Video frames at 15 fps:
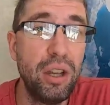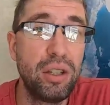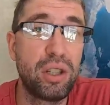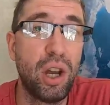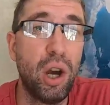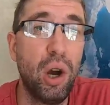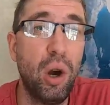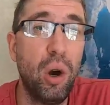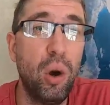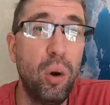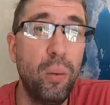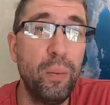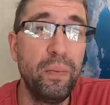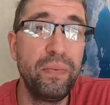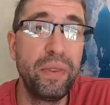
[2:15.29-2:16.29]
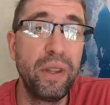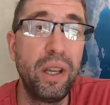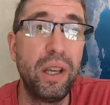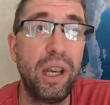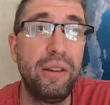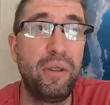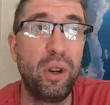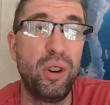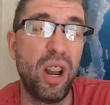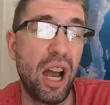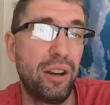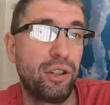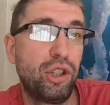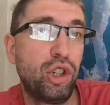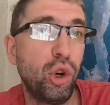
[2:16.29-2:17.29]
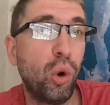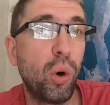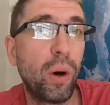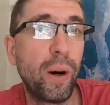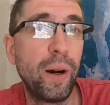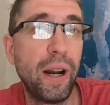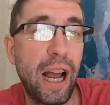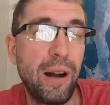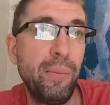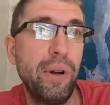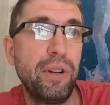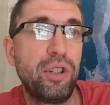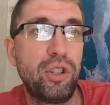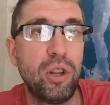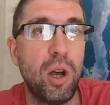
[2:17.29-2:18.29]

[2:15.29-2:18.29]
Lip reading: So if you're not sure how much